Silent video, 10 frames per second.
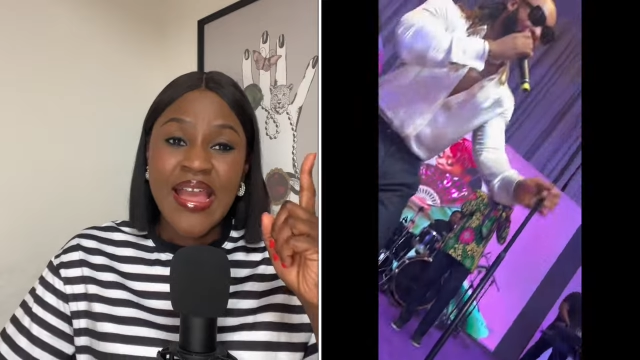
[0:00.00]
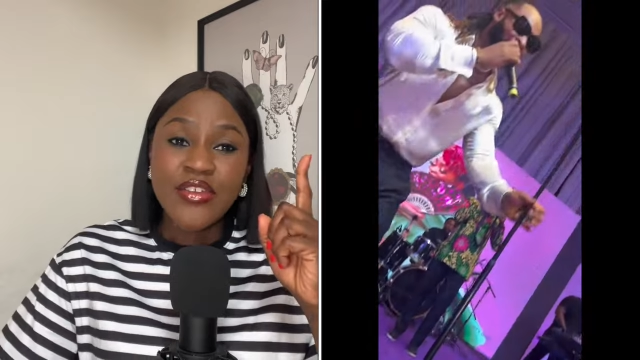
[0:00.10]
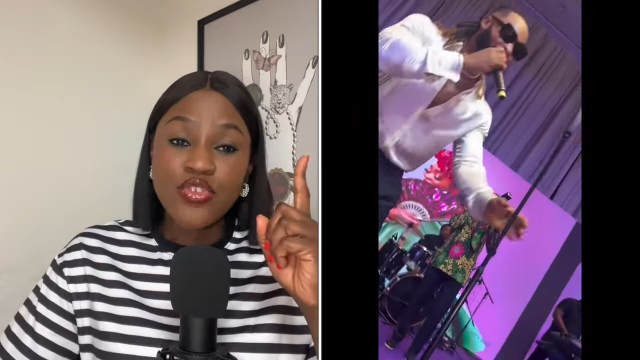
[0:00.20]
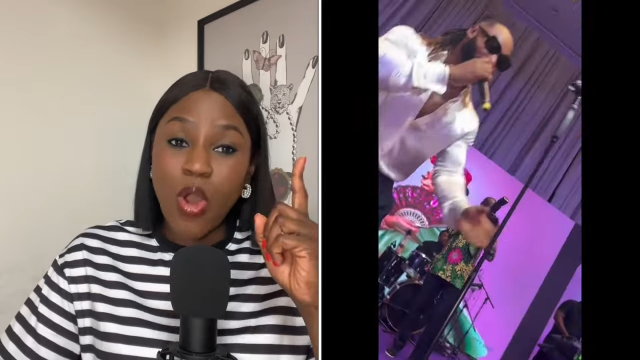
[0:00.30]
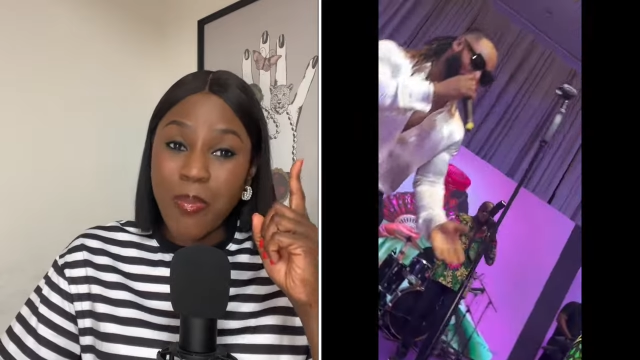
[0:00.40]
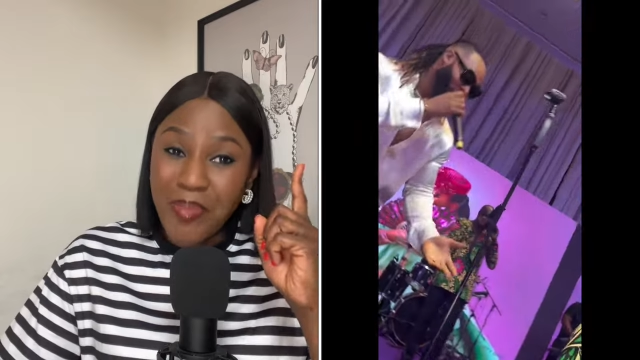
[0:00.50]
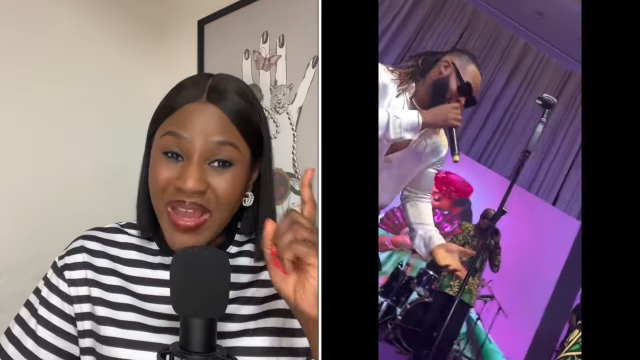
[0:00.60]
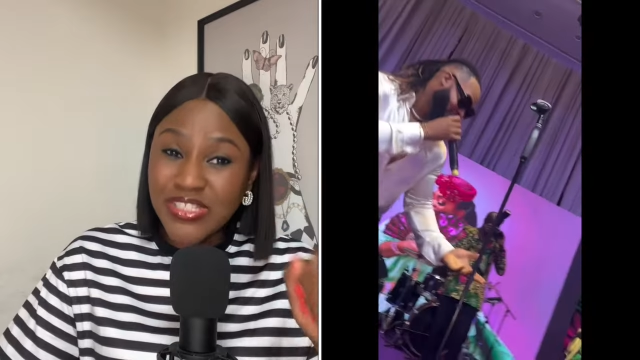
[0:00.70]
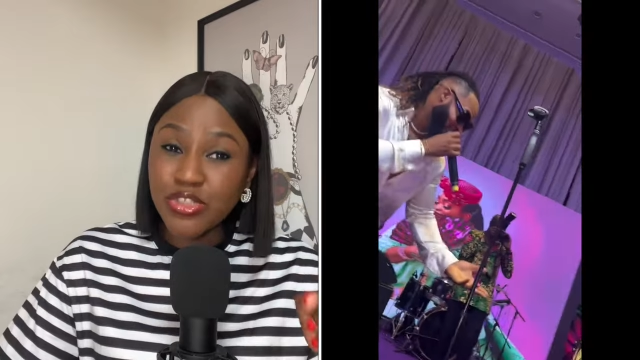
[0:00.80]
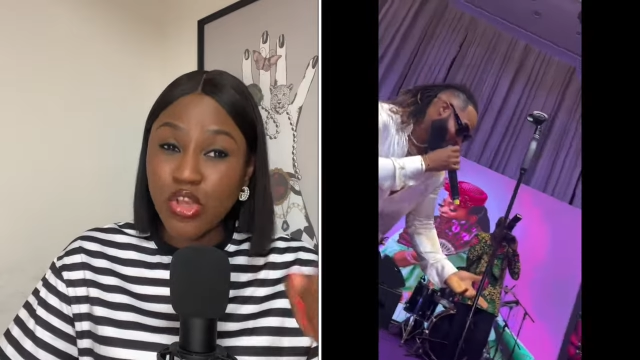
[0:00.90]
Your
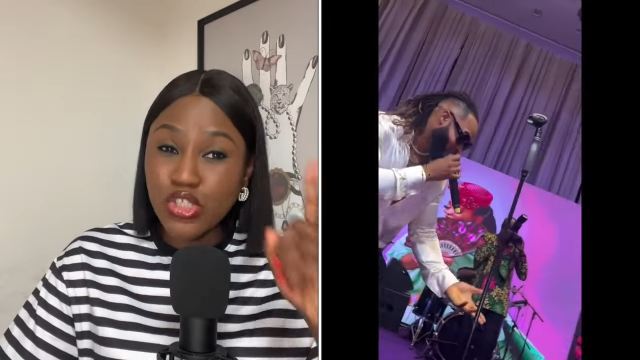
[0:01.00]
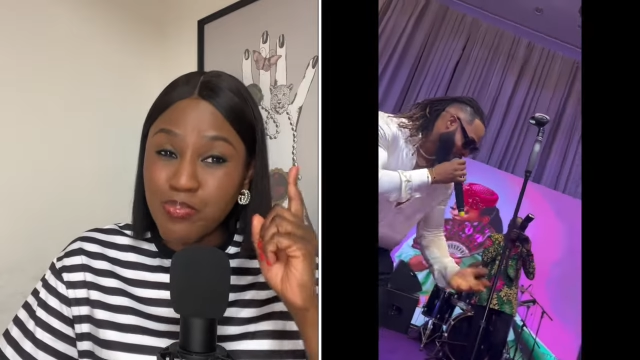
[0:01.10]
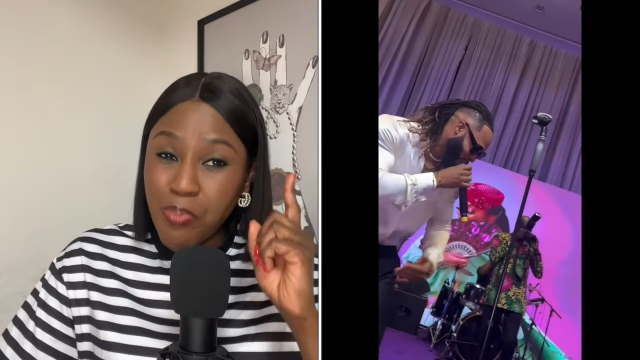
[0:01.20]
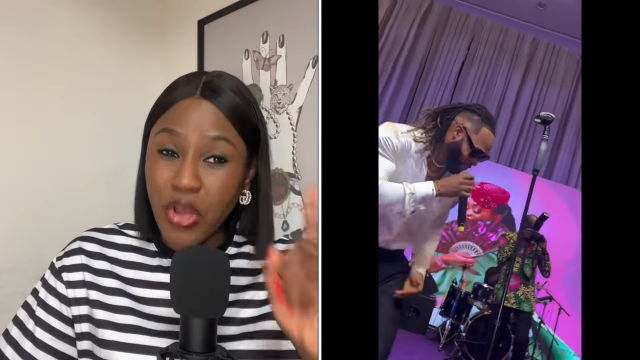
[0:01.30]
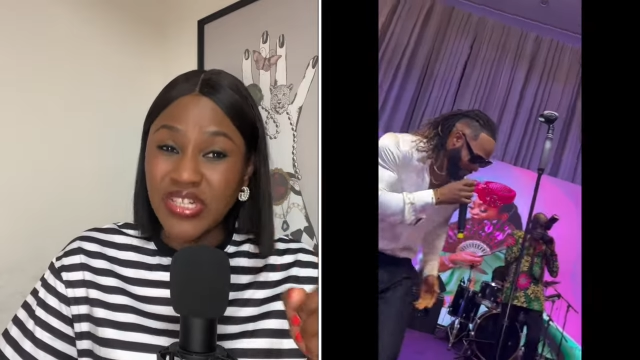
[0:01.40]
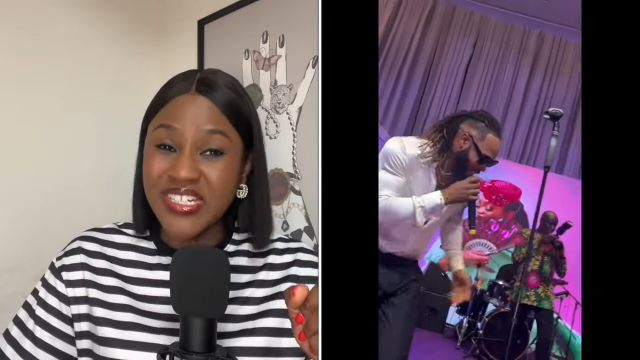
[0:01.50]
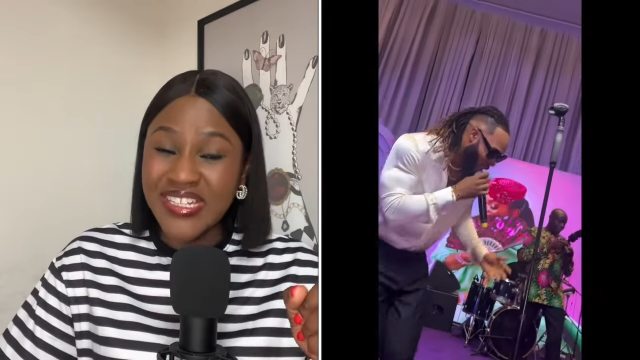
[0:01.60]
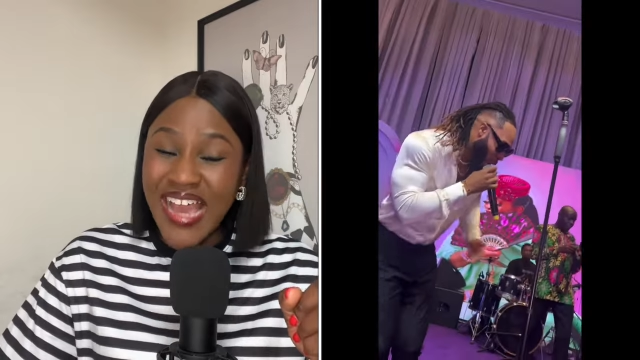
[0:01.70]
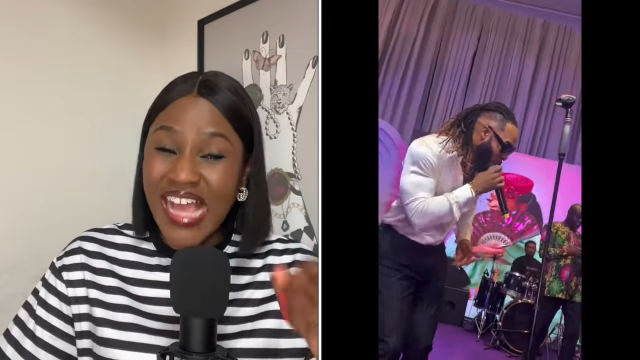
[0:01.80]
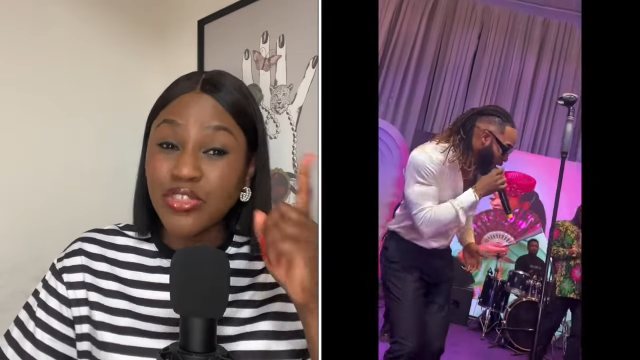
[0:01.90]
pastor's
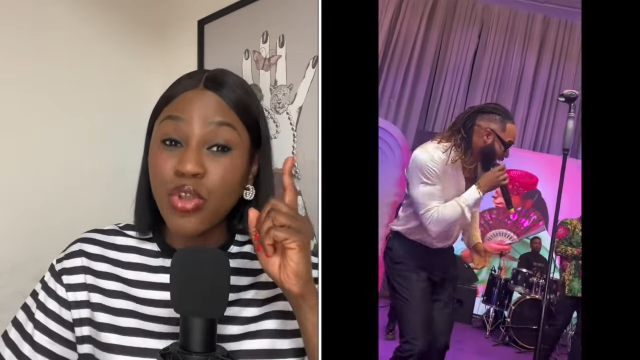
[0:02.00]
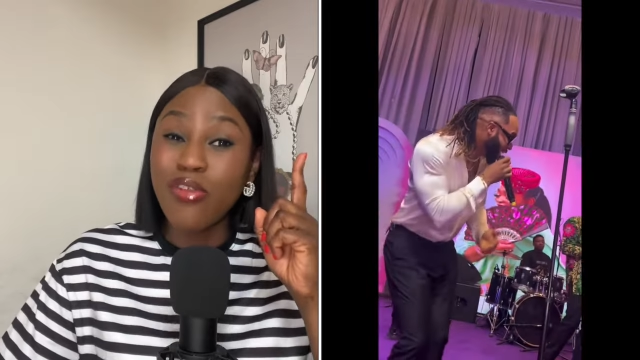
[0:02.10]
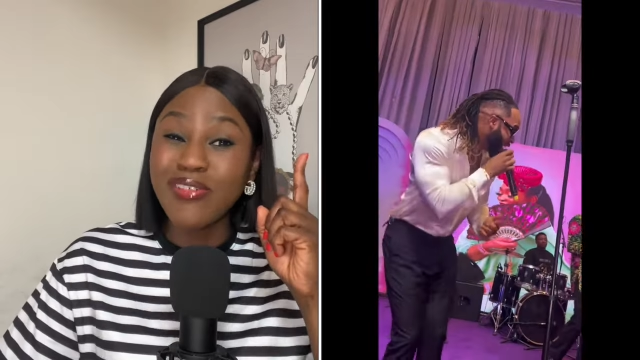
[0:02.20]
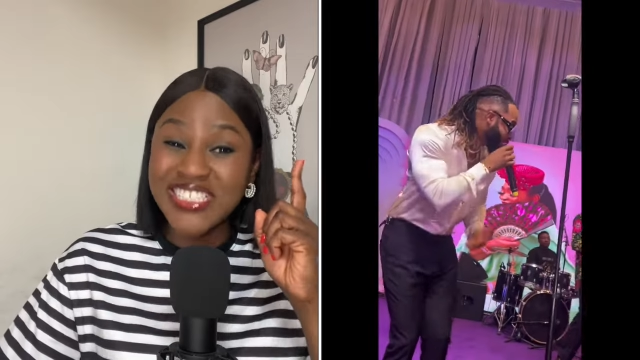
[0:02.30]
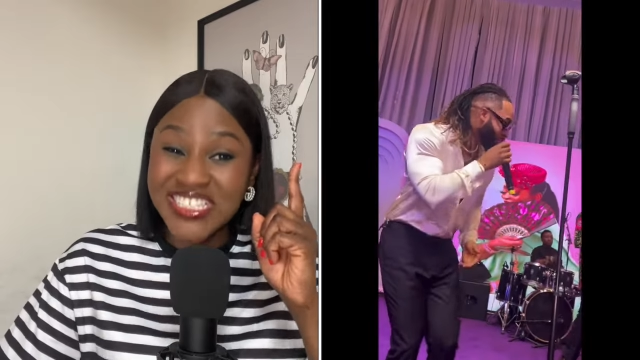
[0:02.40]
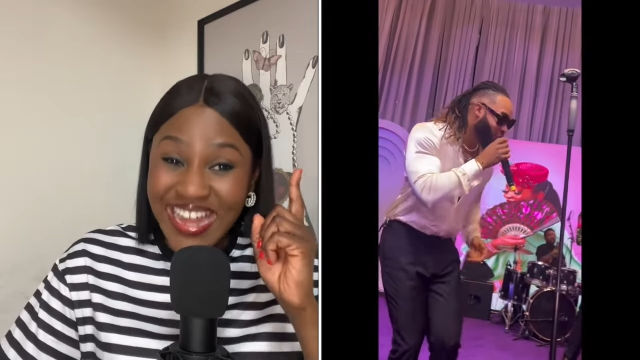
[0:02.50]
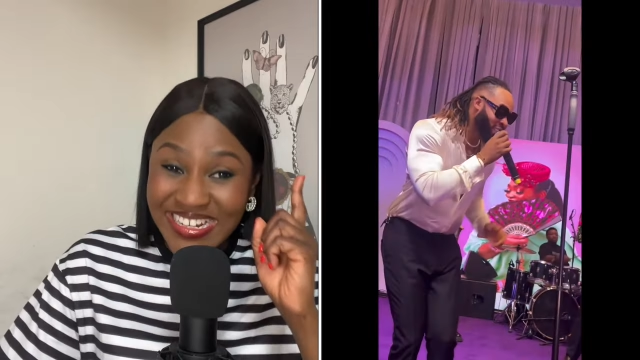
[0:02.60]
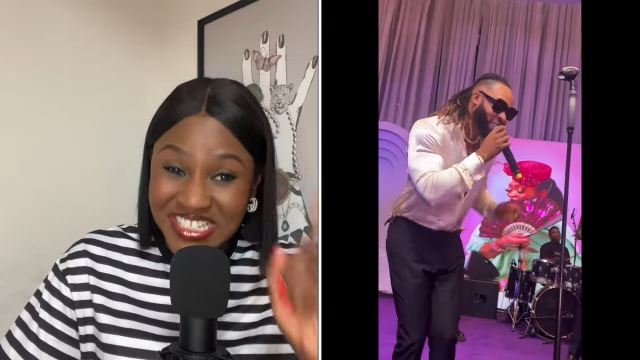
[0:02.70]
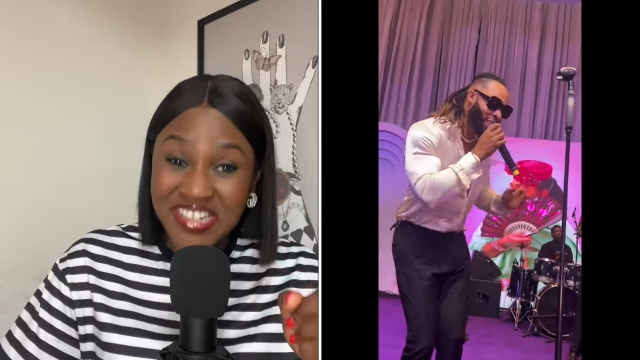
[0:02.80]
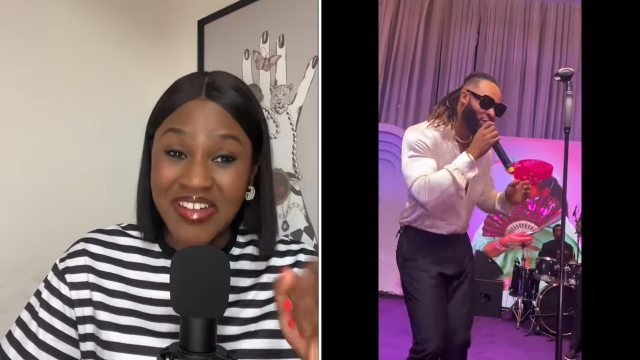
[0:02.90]
body has not reached
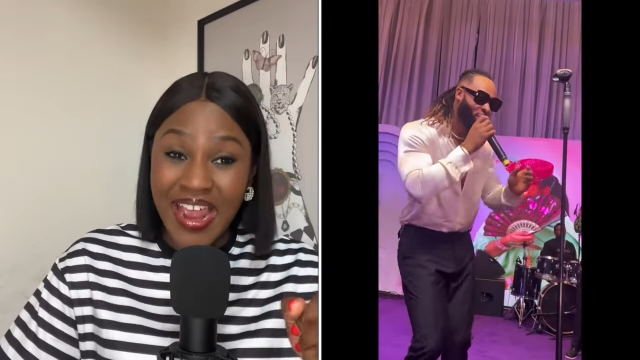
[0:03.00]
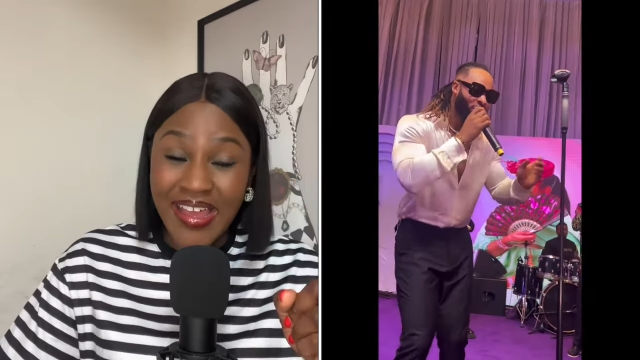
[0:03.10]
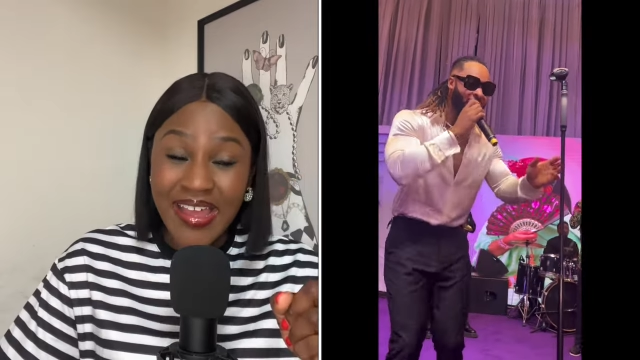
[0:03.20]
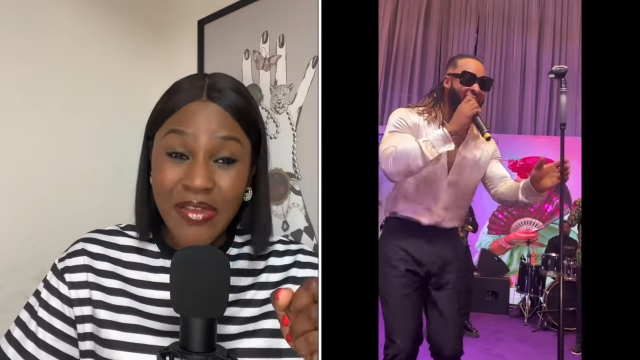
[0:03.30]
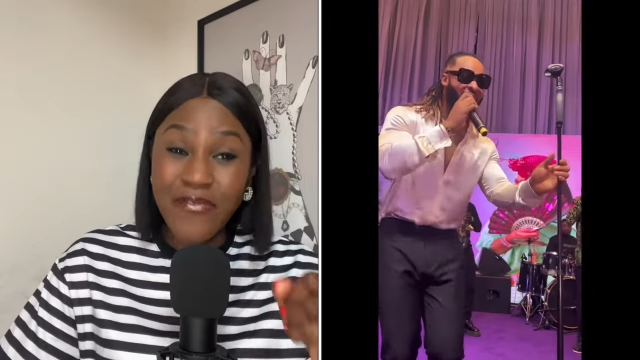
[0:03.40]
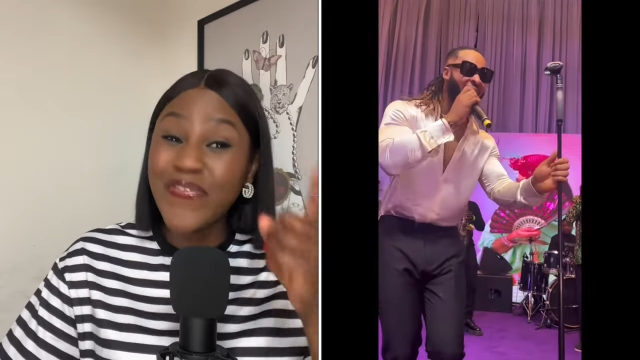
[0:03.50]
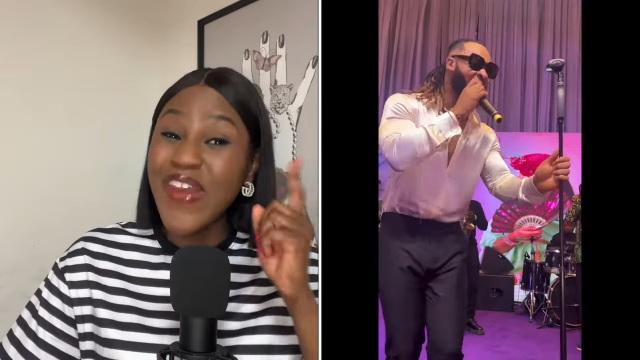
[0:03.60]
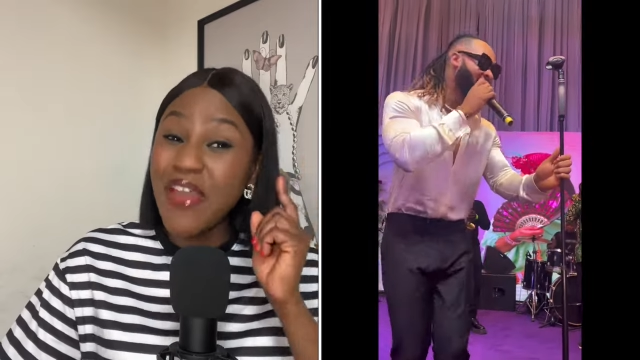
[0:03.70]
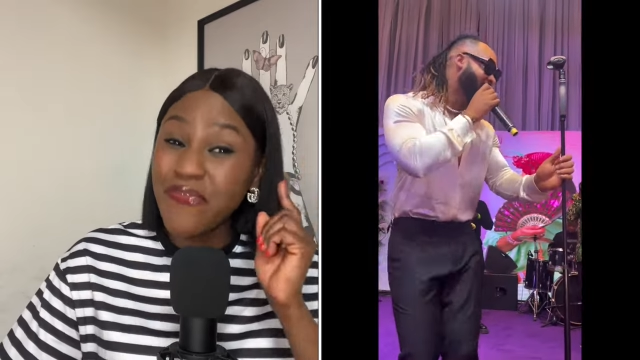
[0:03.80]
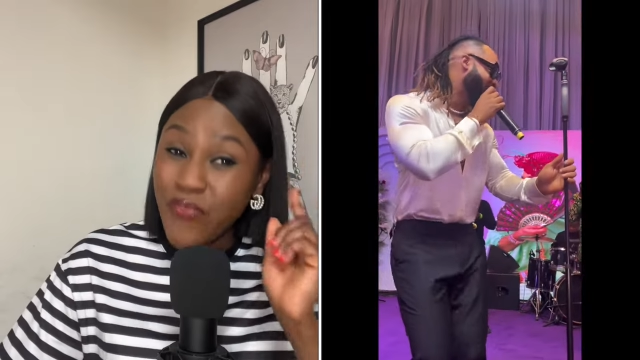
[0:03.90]
Nigeria.
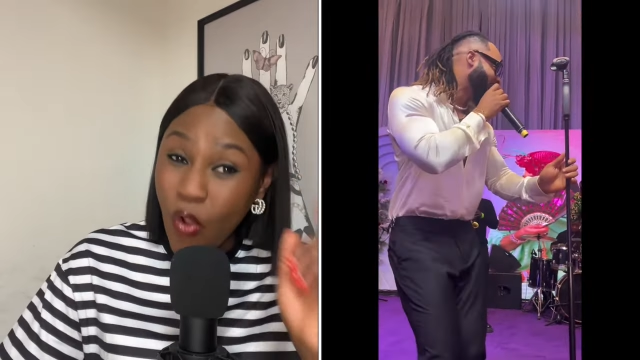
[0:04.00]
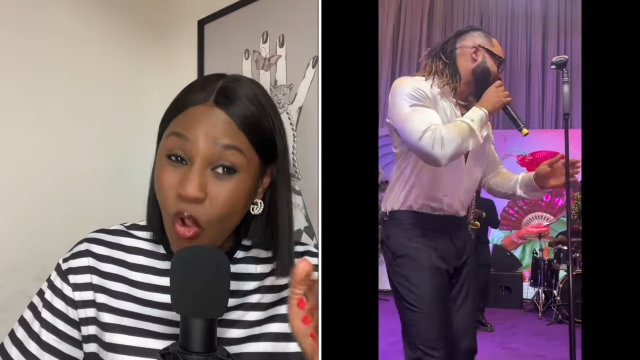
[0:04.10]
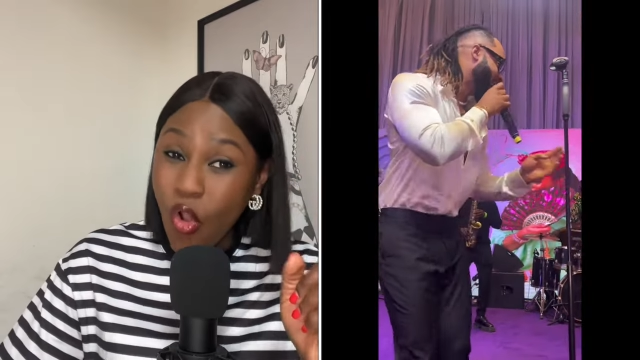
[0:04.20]
Flavour.